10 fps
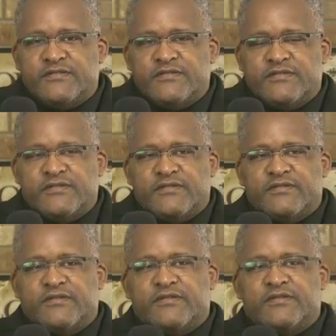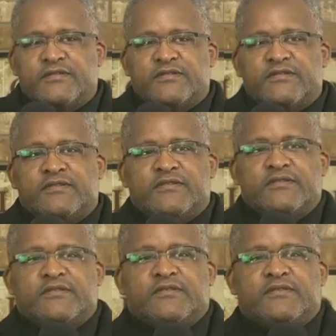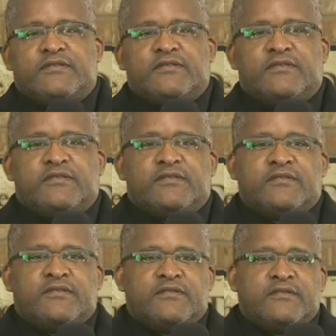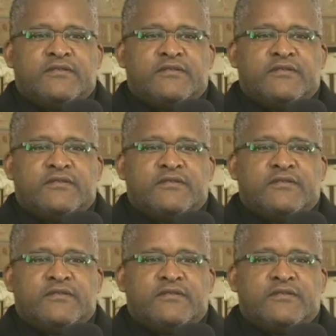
[no speech]